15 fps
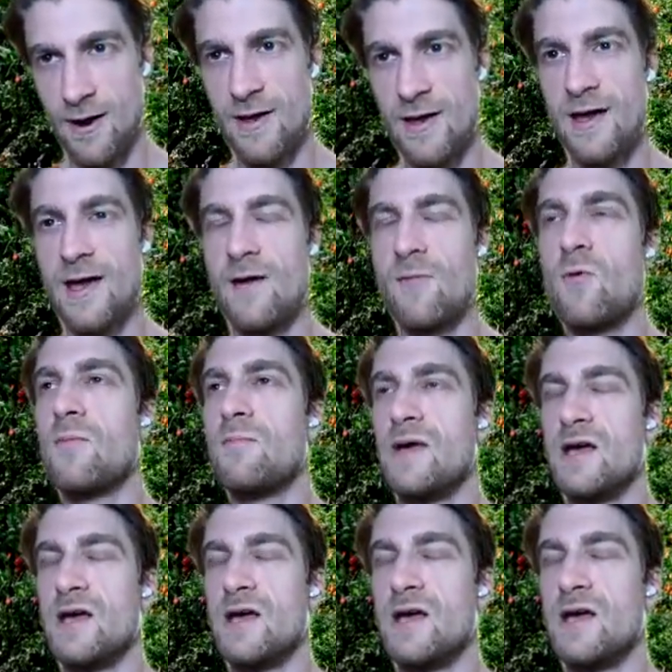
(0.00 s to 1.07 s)
and what
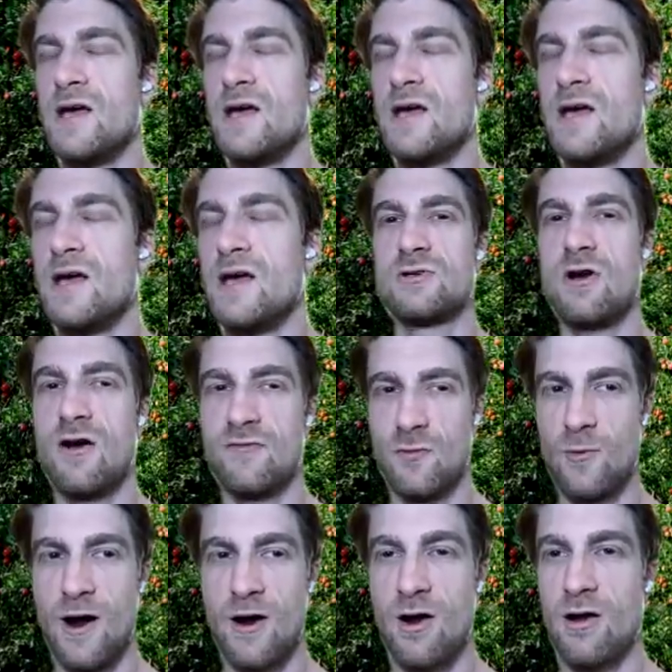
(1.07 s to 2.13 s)
makes open source
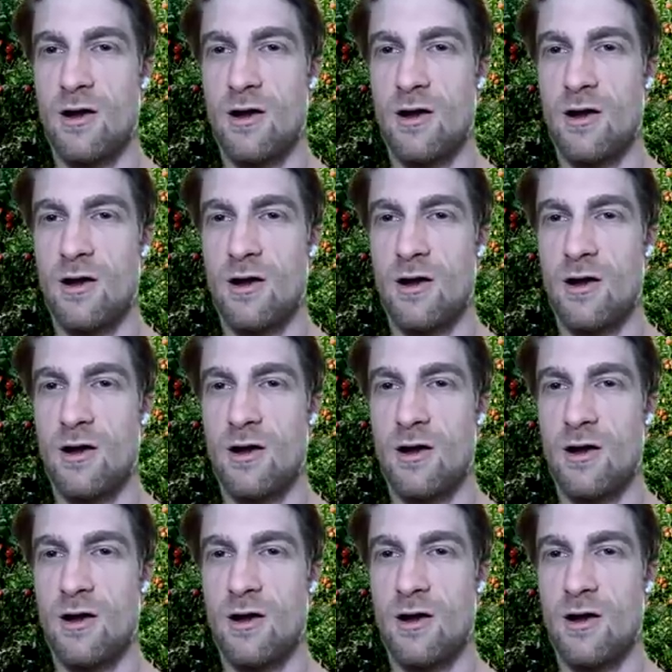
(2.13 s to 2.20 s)
software